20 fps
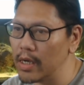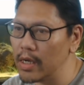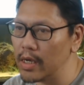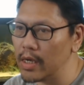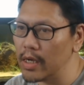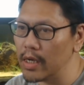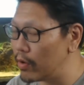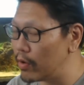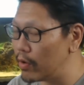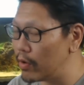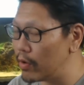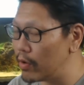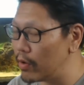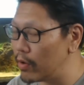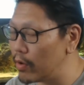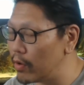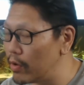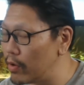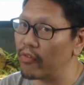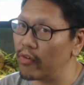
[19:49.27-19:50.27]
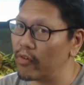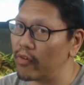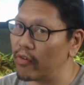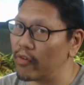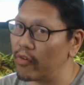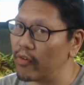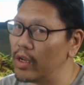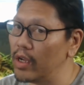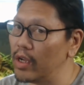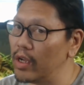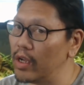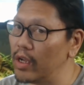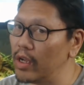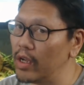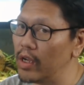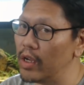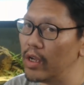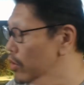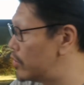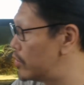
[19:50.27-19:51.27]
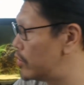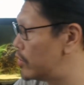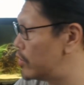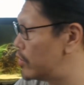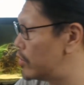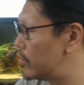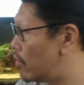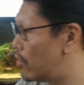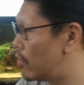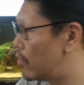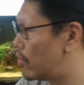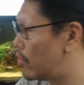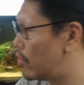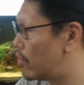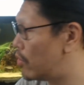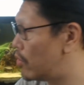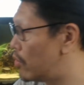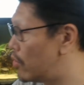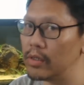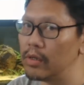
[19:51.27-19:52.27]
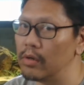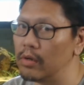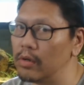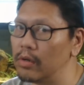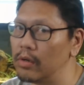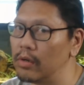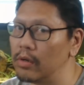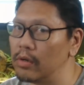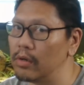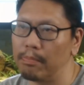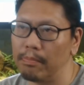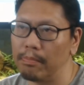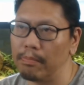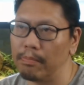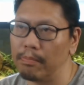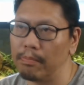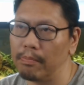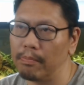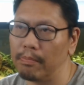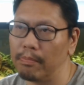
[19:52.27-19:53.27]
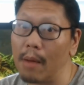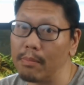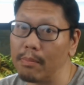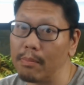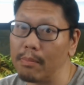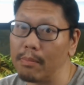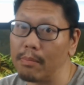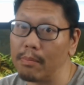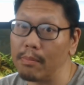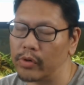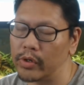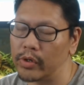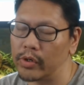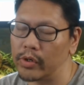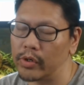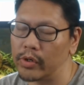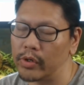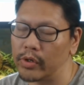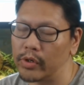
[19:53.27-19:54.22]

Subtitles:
to grow your Java Fern, to grow your swords, your common swords,